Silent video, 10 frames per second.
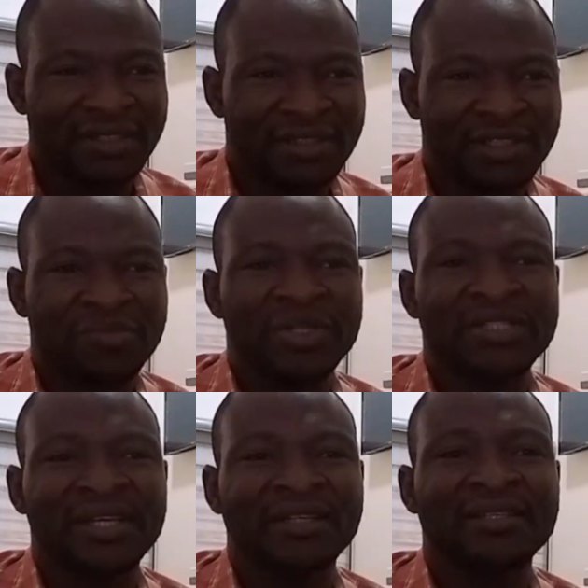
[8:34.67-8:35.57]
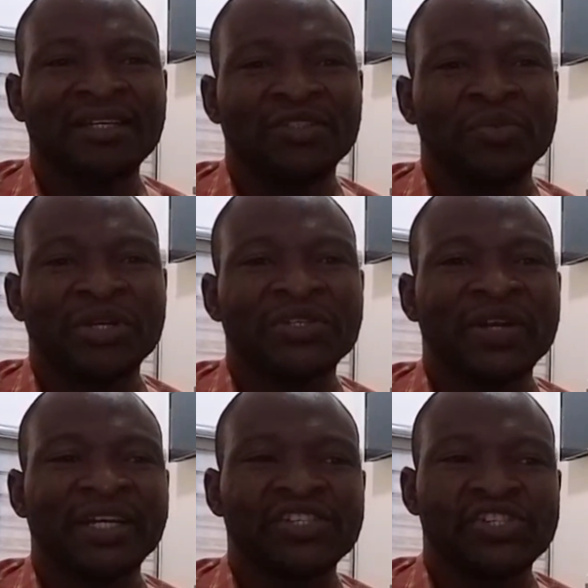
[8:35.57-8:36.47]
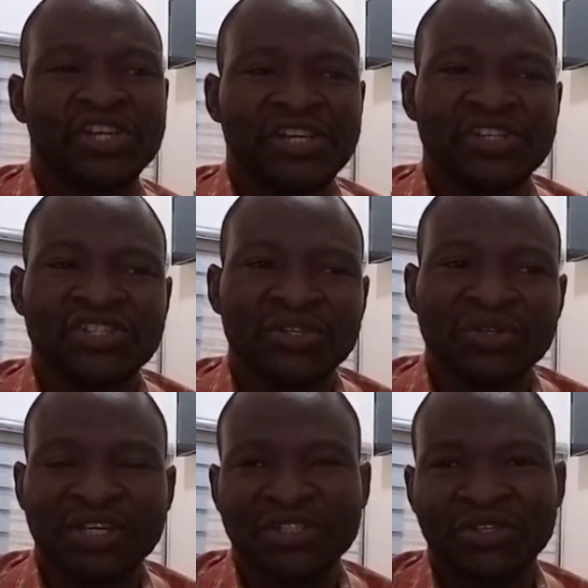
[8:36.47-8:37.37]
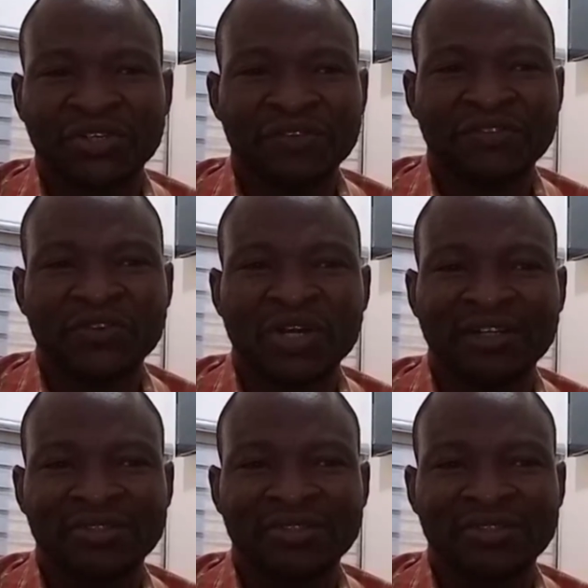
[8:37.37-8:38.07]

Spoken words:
This means that the operator can change the location of the focal